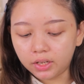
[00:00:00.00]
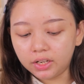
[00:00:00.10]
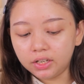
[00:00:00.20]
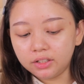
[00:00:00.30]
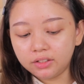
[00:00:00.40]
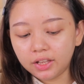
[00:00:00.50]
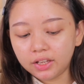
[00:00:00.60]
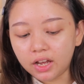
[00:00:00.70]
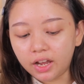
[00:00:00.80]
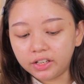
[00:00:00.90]
And it's like
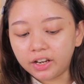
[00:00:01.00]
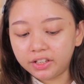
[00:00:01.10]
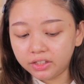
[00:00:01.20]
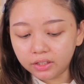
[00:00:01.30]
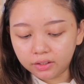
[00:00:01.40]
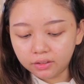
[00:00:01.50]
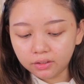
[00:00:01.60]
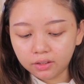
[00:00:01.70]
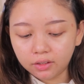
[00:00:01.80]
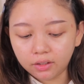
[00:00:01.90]

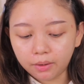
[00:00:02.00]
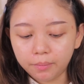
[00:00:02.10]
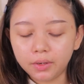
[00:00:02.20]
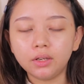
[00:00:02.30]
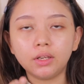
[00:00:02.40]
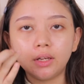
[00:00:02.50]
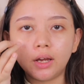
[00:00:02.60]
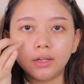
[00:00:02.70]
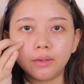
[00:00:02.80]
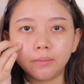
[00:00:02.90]
highlighter, tapi dia
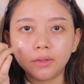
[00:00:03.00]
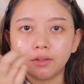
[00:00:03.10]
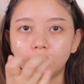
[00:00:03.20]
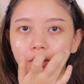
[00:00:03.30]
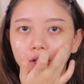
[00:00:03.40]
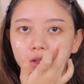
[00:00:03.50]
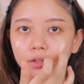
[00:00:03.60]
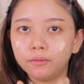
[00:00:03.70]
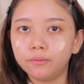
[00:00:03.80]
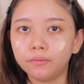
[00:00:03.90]
ada mix like
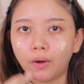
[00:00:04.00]
a